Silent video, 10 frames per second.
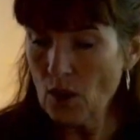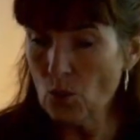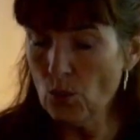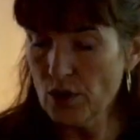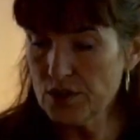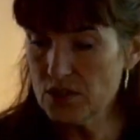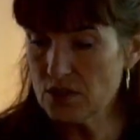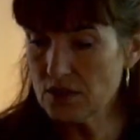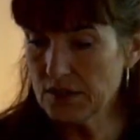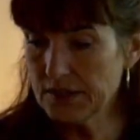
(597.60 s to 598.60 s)

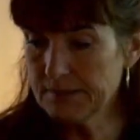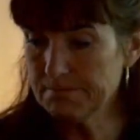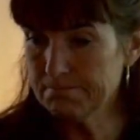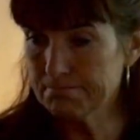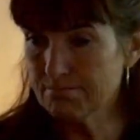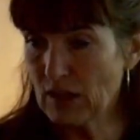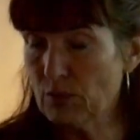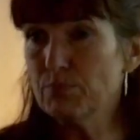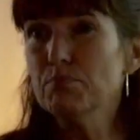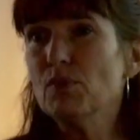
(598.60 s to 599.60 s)
was
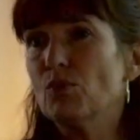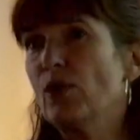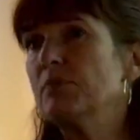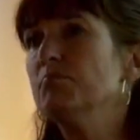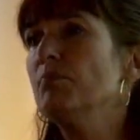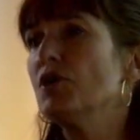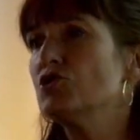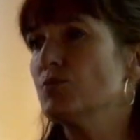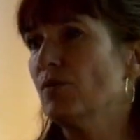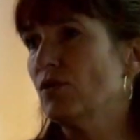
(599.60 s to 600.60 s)
went
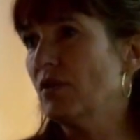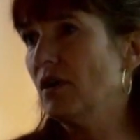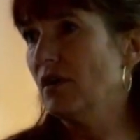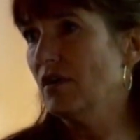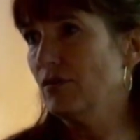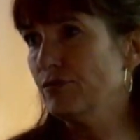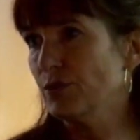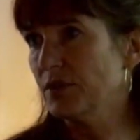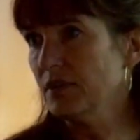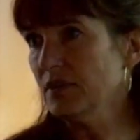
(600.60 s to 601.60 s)
much more
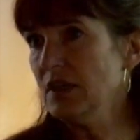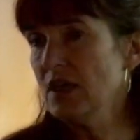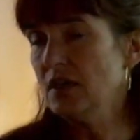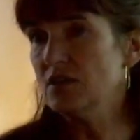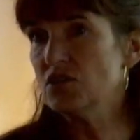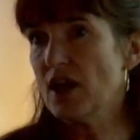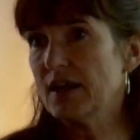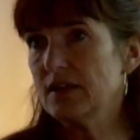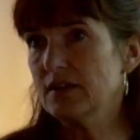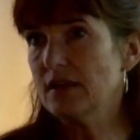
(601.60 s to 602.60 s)
further, decided